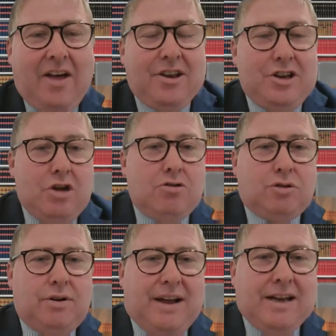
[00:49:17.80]
I think
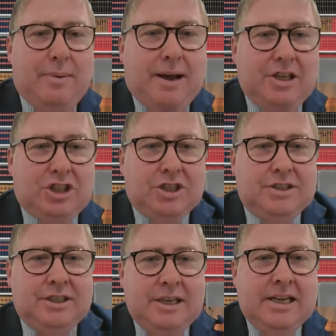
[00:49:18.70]
neutral
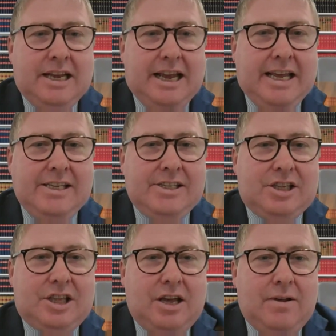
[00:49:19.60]
evaluation
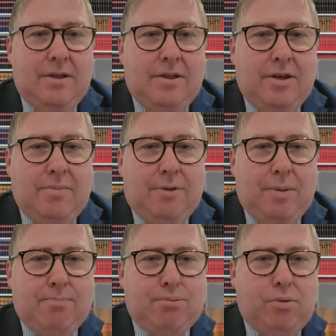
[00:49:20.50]
is the
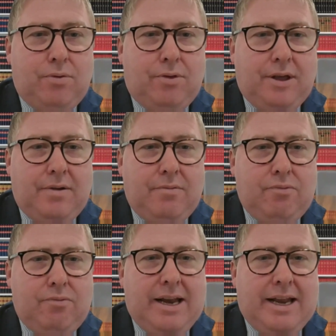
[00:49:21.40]

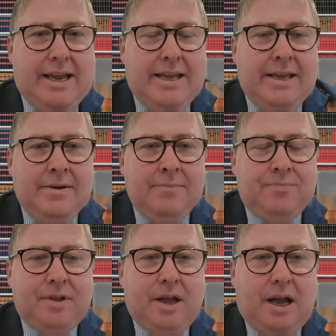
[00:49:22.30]
really
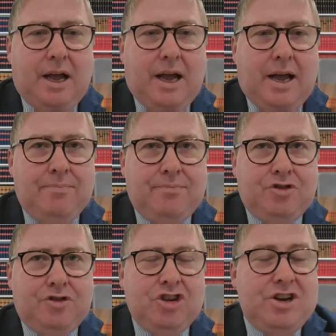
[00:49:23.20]

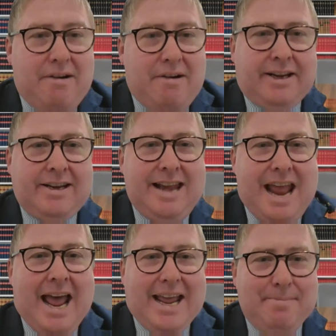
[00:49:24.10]
generic
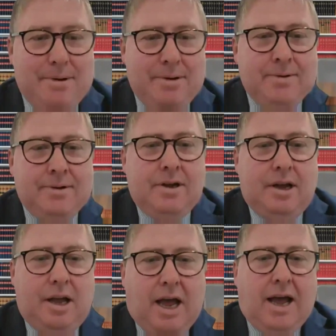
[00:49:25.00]
name.
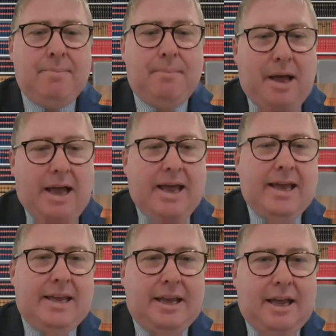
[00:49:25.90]

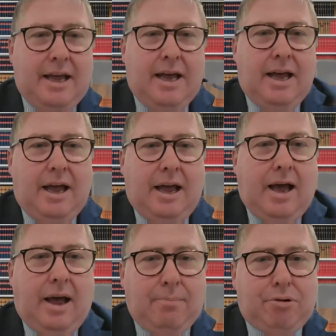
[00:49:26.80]
A
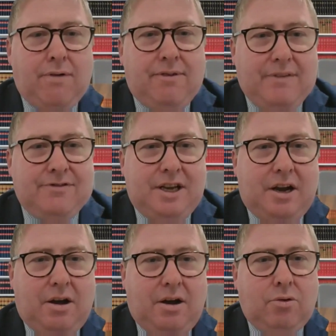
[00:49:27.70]
private
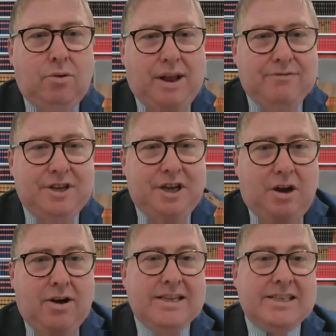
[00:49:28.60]
FDR or an
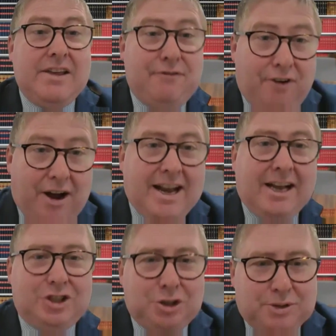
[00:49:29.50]
FDR is a
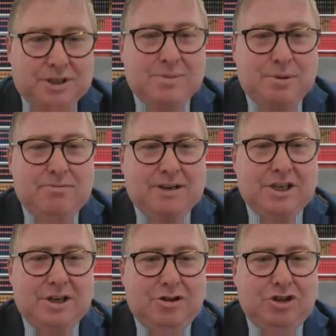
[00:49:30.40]
financial dispute
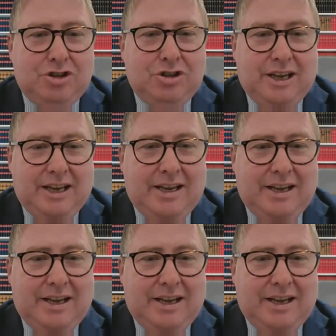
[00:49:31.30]
resolution